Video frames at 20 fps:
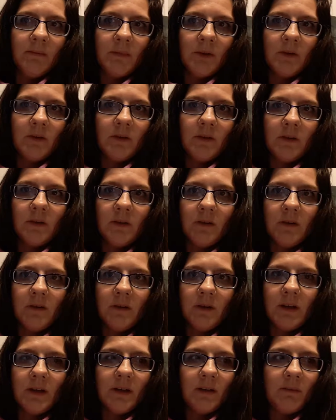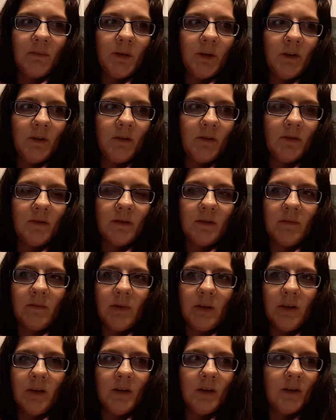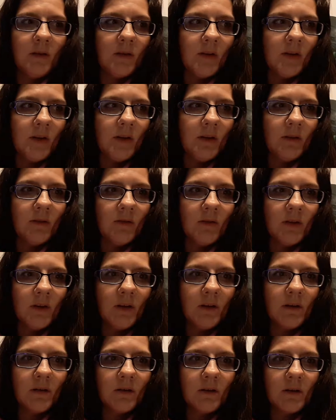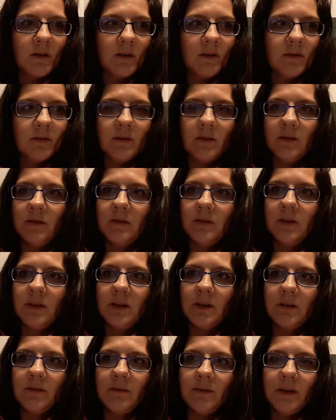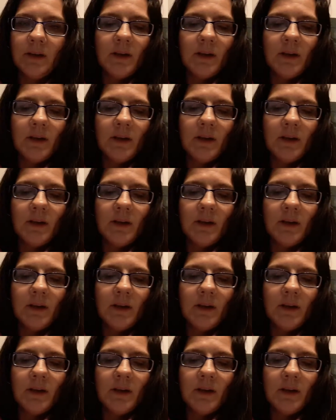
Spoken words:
So I had a bit of use at the beginning of the year, and then it's kind of slowed down.